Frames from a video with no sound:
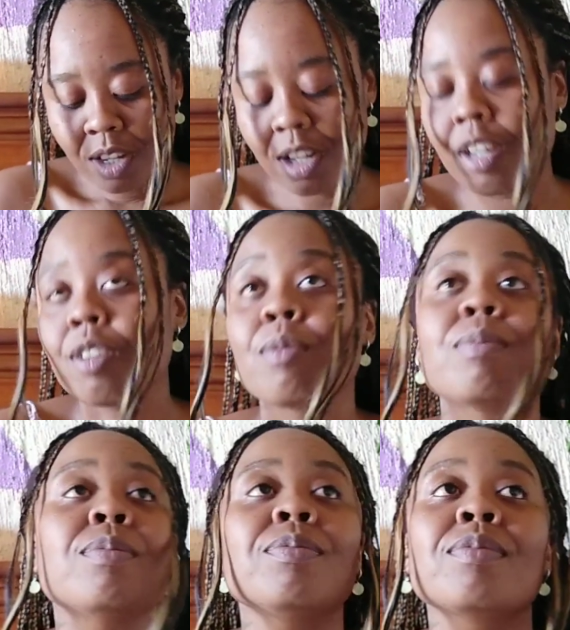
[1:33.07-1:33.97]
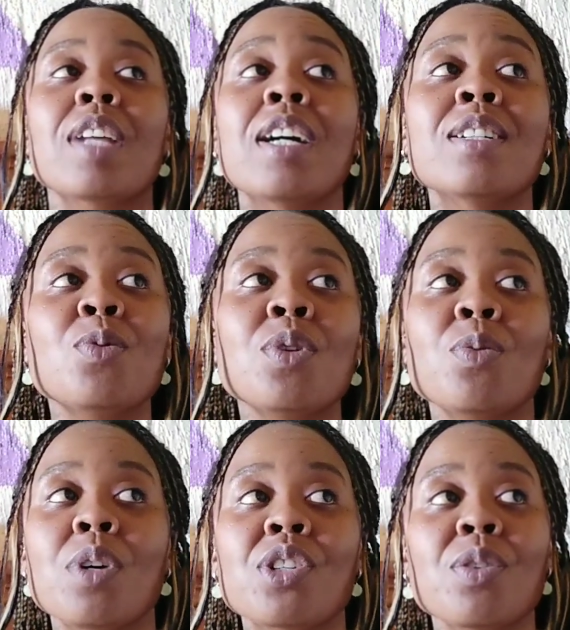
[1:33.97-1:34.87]
I didn't want to
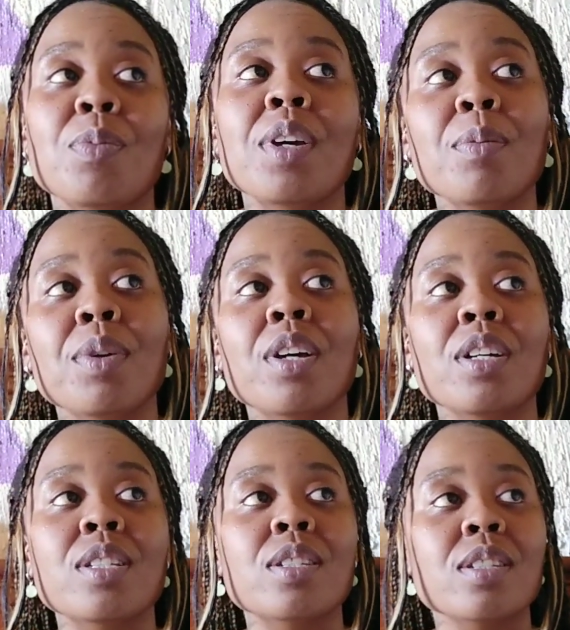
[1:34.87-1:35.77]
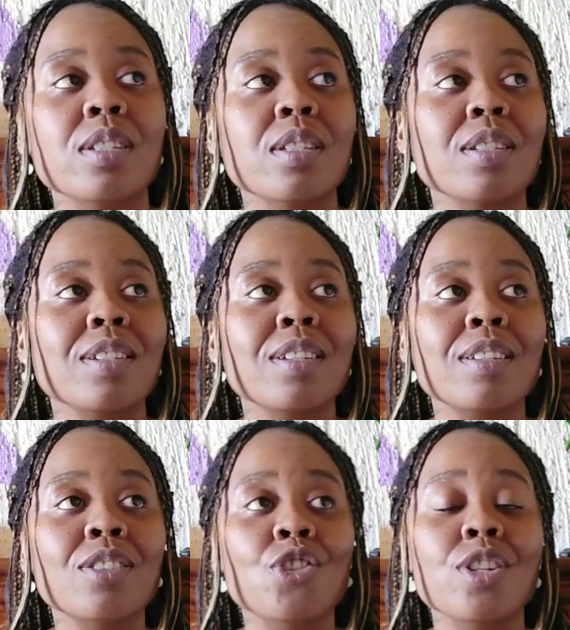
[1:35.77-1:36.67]
watch The Bear because
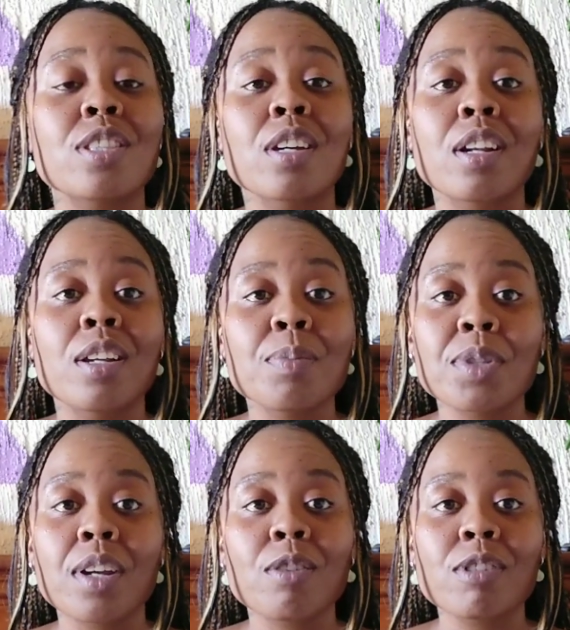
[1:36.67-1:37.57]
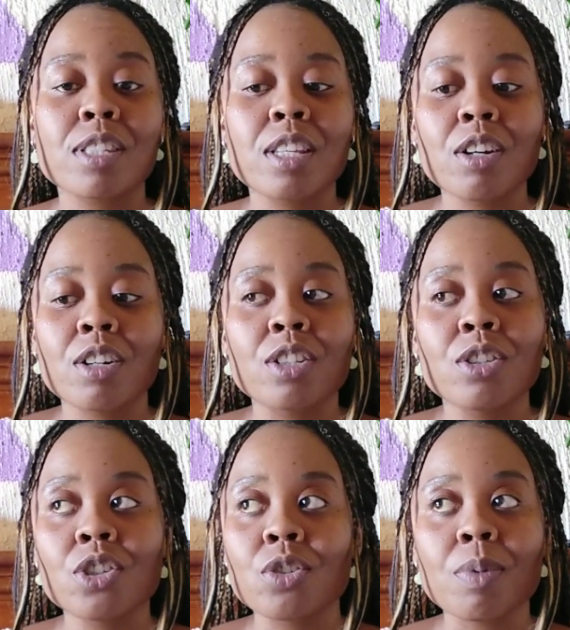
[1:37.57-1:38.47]
just the clips that I was seeing on
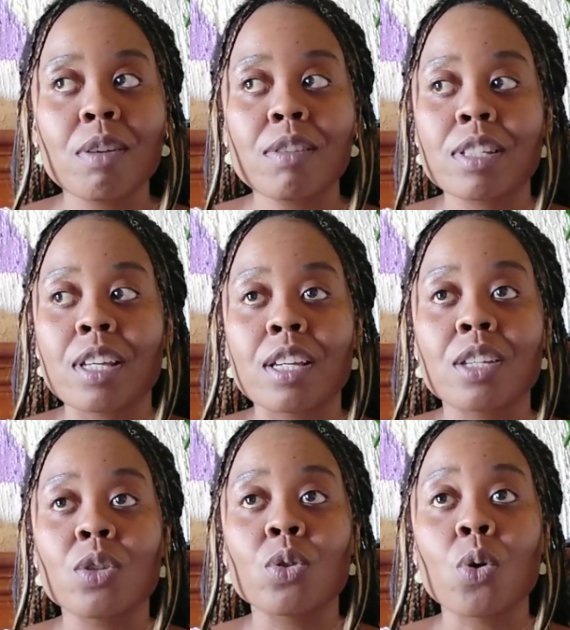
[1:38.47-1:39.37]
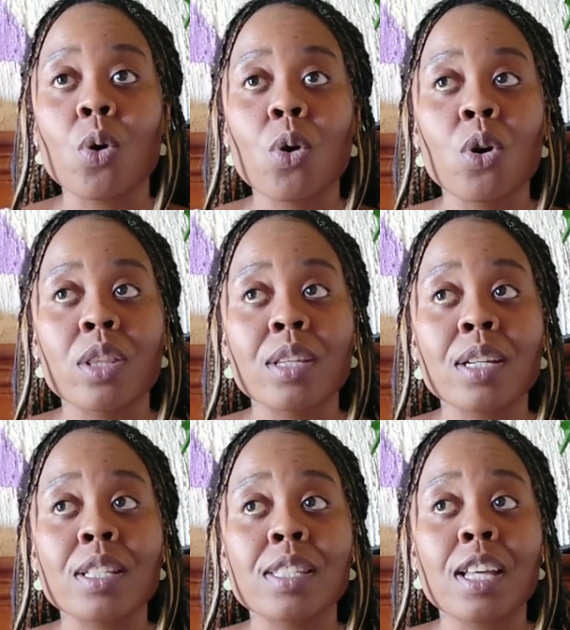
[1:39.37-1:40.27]
YouTube, I was like, yo, the
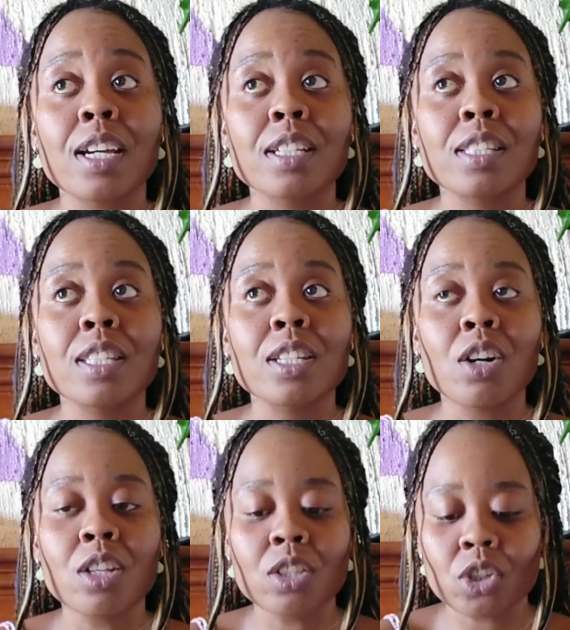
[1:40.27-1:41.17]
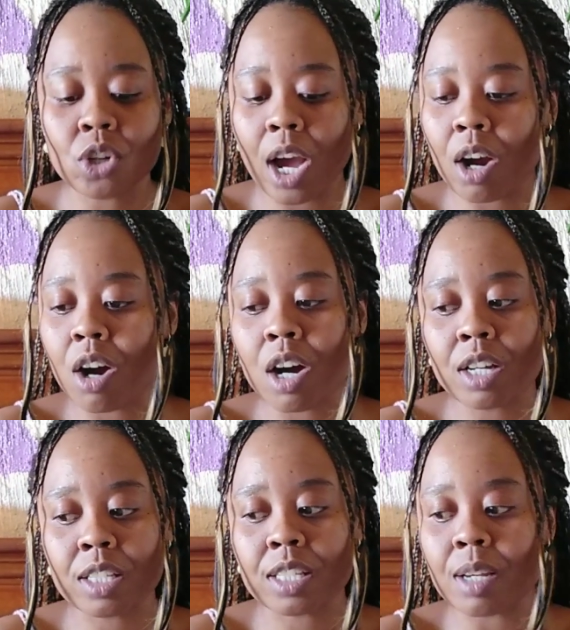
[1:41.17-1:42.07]
anxiety on this, I
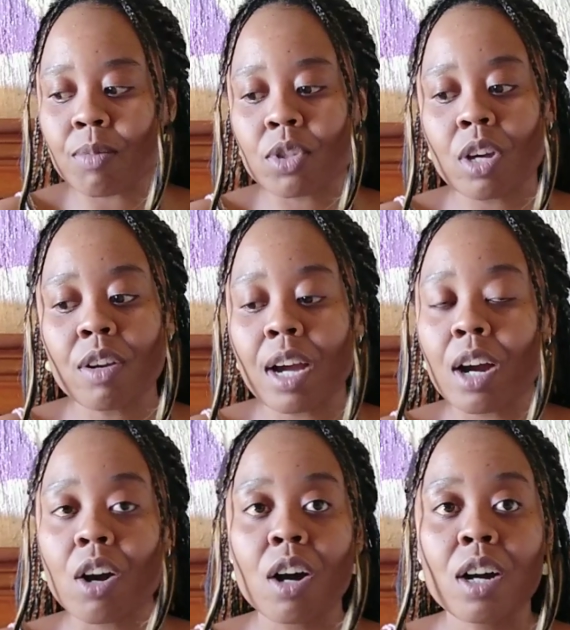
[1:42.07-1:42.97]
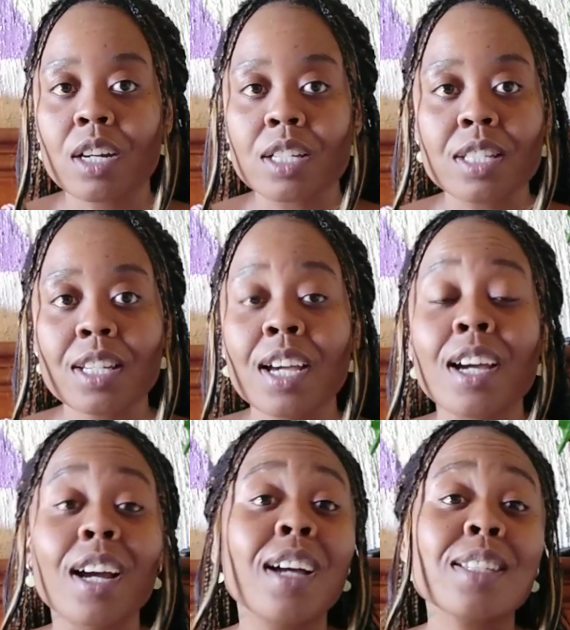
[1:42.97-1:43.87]
can't. I'm sorry, I can't.
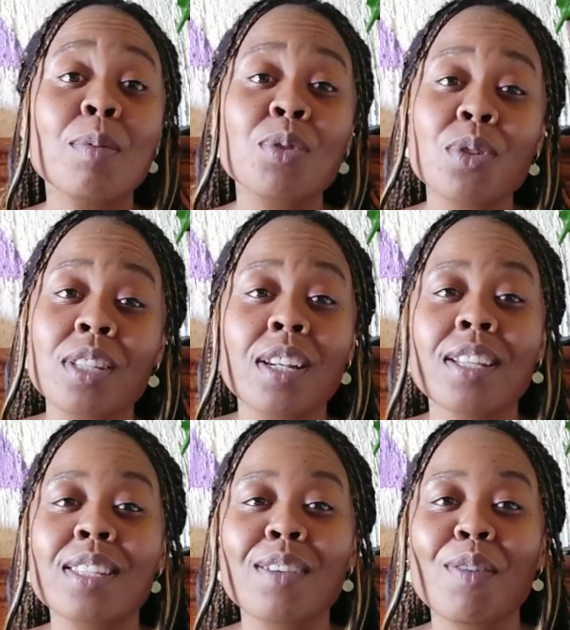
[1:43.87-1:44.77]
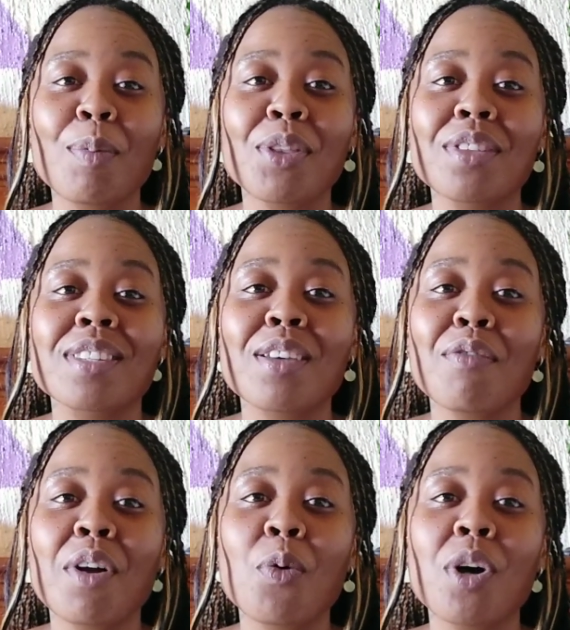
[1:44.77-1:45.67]
Guys, I'm so selective about the stuff
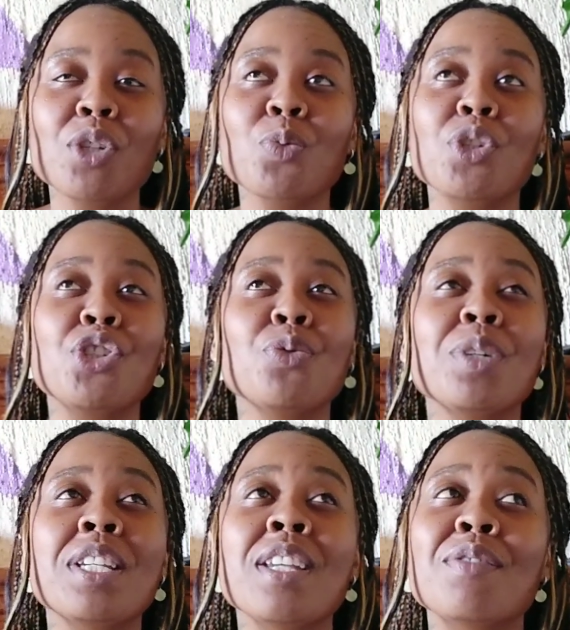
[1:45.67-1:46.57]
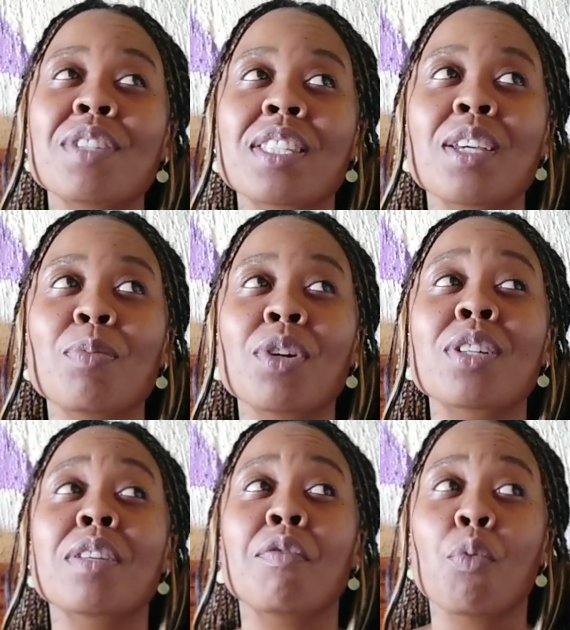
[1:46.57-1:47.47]
I watch, which you would never say
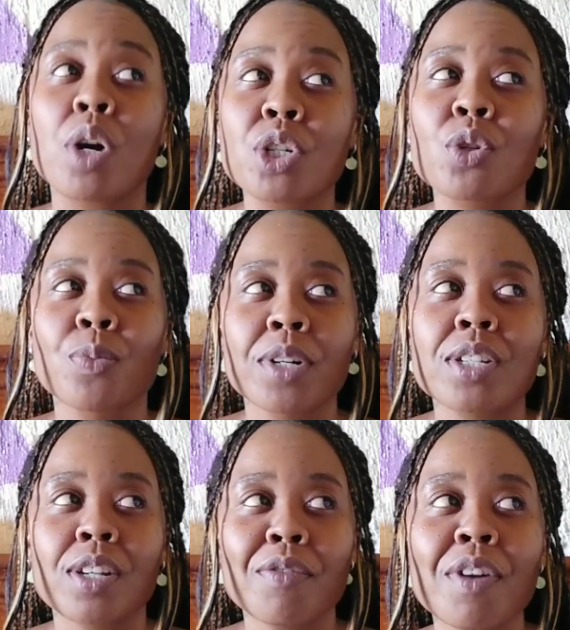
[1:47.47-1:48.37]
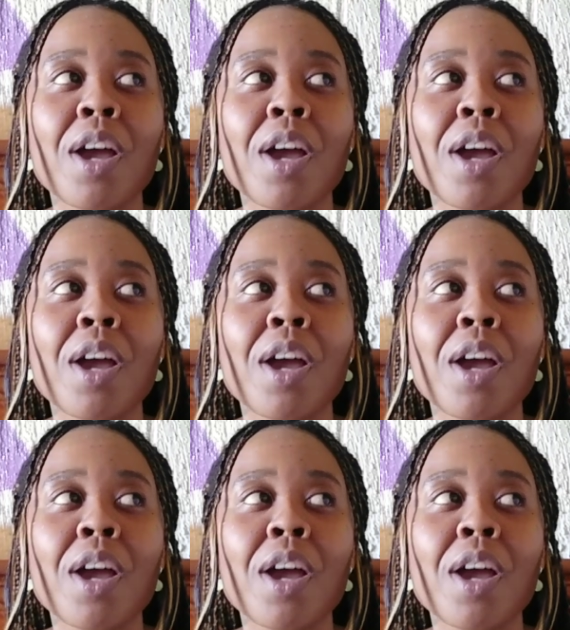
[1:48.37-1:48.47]
because I've watched so much stuff.